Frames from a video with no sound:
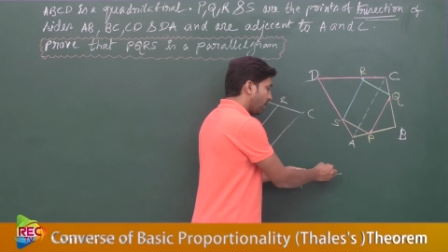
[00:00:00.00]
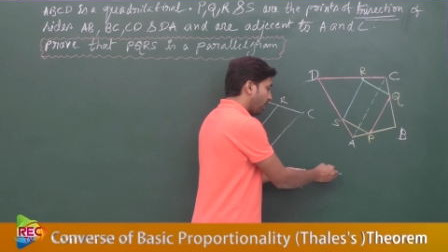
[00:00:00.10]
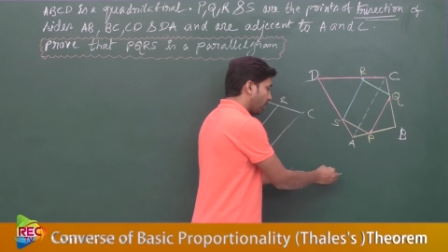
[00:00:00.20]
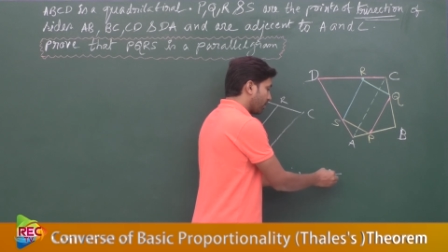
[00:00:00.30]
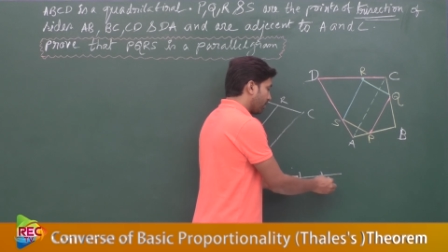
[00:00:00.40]

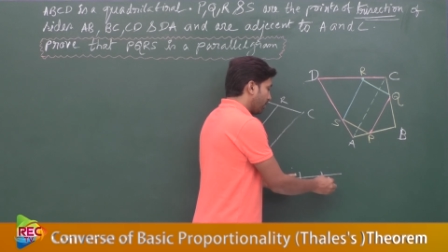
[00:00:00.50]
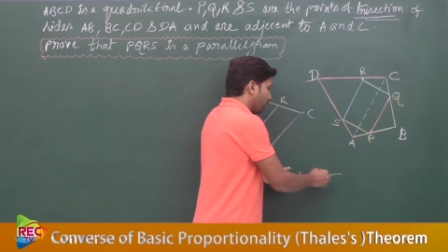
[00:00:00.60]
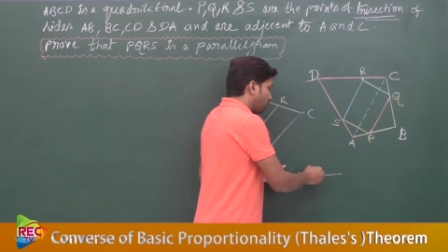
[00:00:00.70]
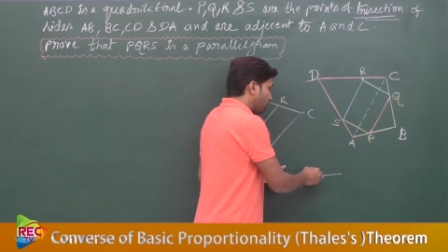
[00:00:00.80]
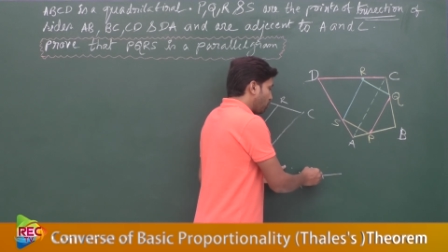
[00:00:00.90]
or
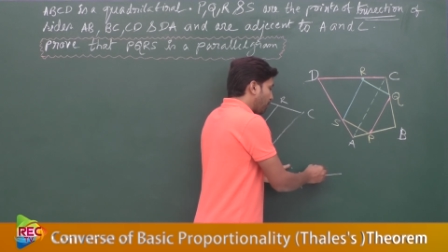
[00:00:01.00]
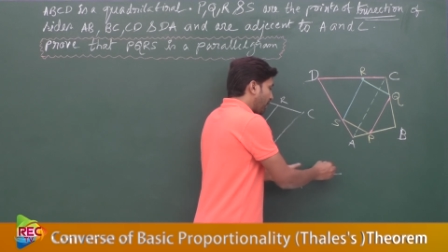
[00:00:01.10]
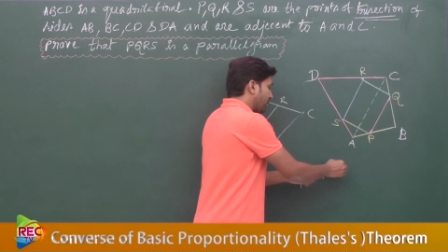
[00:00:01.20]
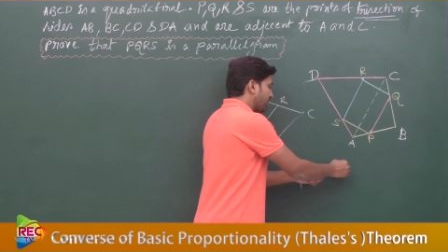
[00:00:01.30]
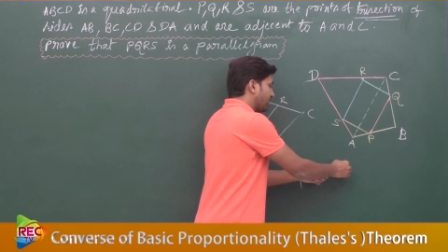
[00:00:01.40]
2
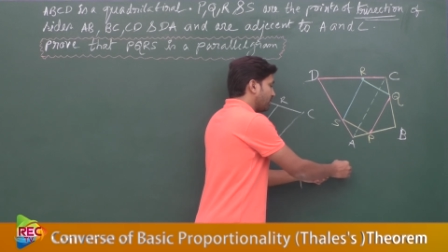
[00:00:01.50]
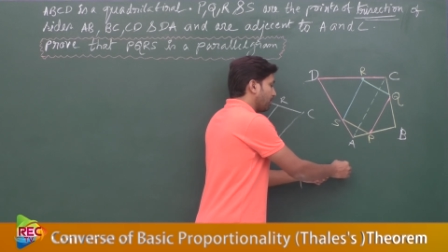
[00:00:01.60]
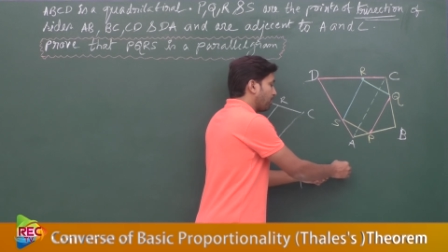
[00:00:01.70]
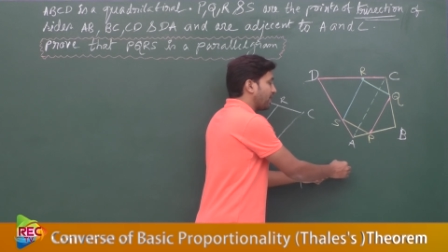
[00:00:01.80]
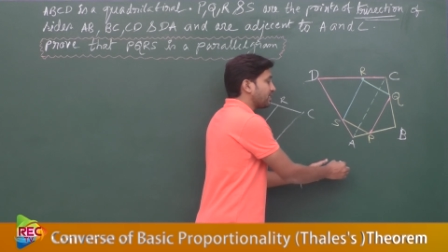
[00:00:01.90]

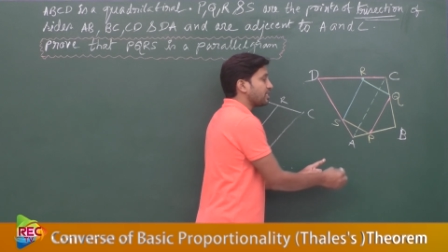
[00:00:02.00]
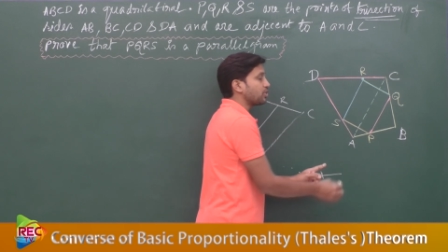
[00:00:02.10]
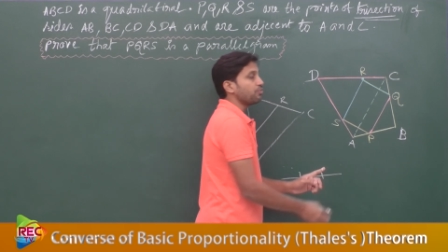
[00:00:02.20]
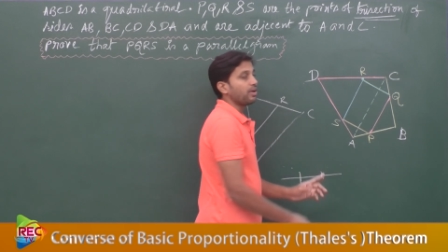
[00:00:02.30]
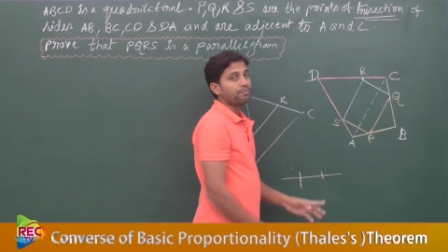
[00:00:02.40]
parts is
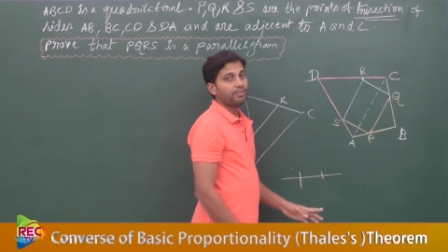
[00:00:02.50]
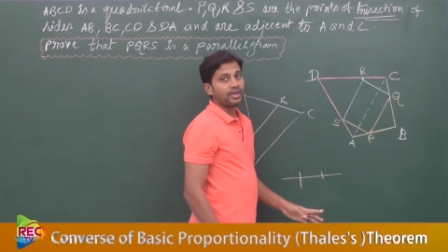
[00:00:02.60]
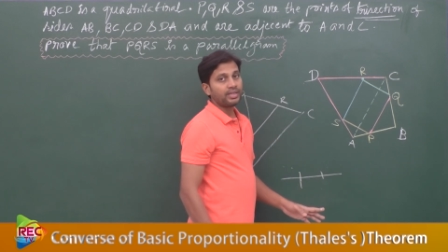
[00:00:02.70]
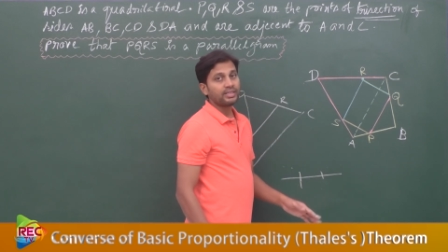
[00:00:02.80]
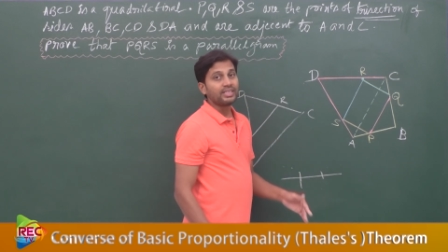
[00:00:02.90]
to 1
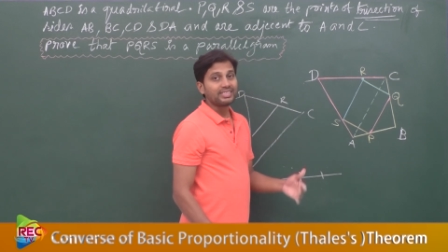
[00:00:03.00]
part.